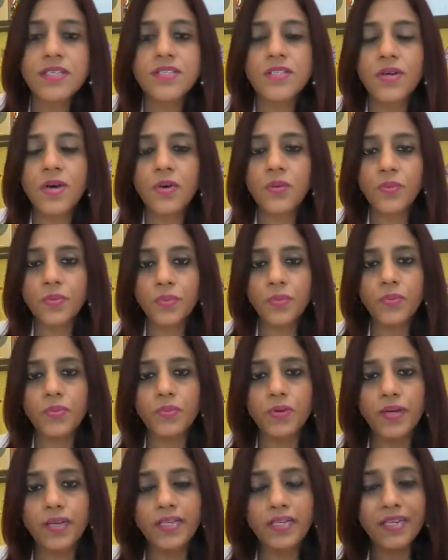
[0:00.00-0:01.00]
So
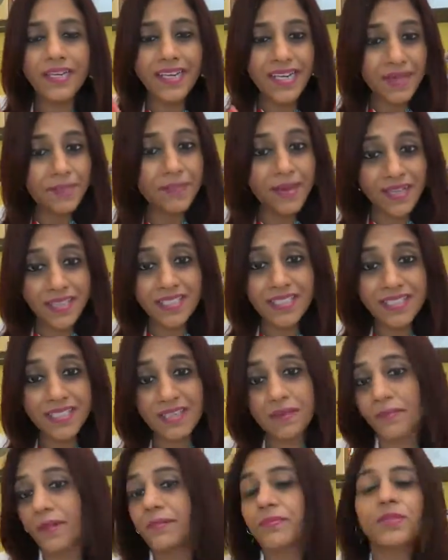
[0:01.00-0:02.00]
in a layman's
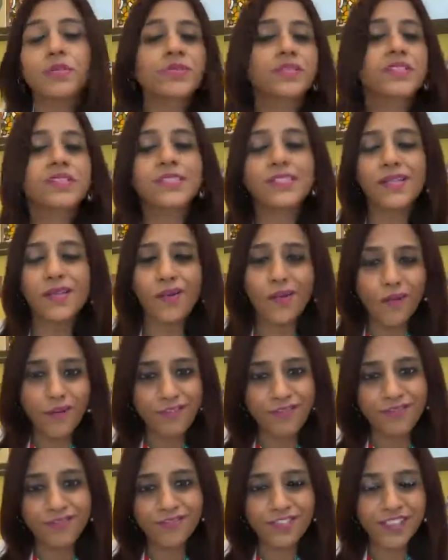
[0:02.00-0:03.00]
term, I know this is a lot
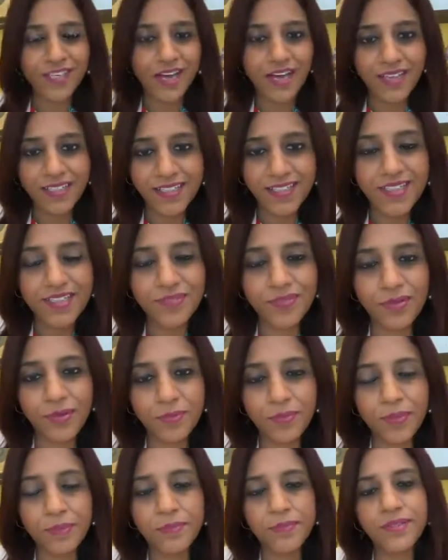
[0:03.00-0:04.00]
of jargons
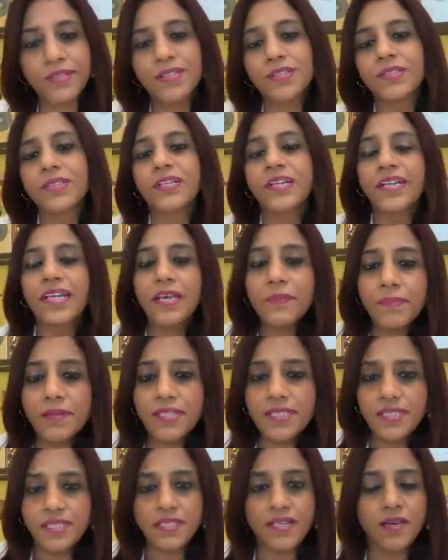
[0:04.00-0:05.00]
for people. So in a
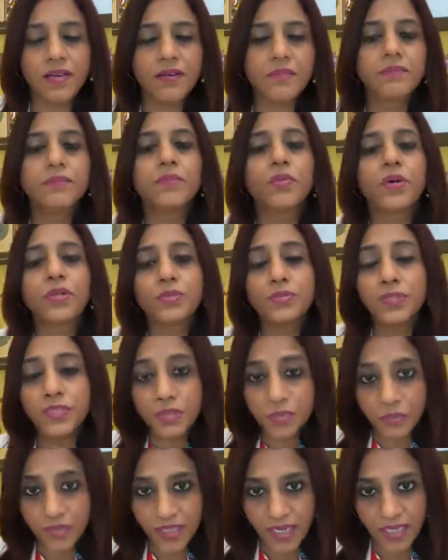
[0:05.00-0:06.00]
layman's term, what we
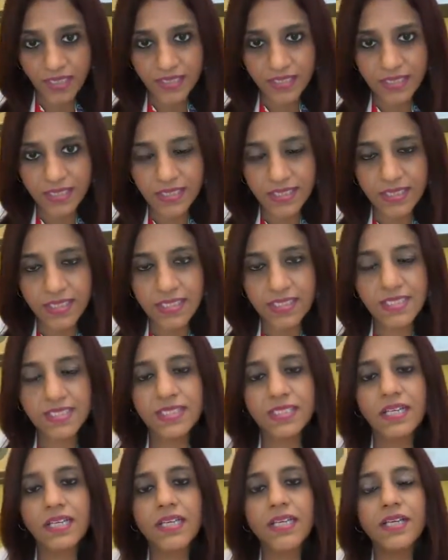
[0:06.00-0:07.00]
do in RTT
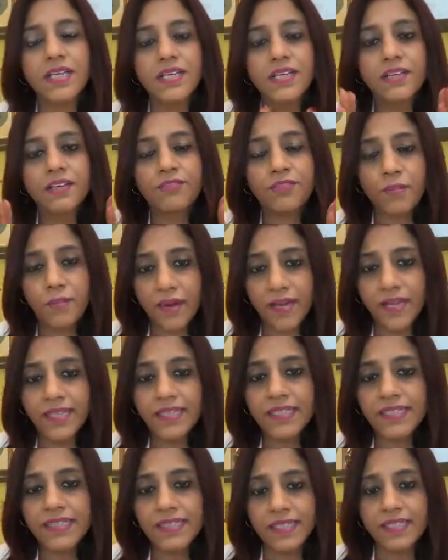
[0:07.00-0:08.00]
is, if your
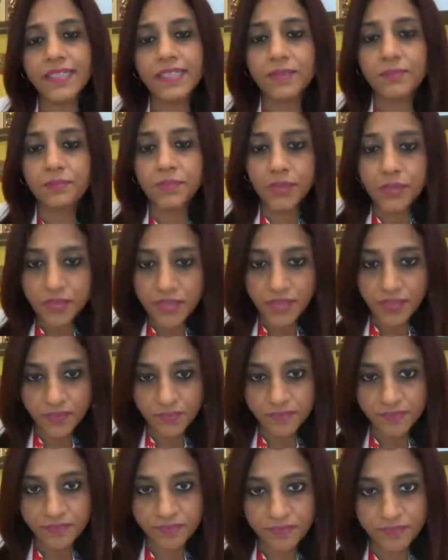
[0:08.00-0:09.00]
mind is like a computer,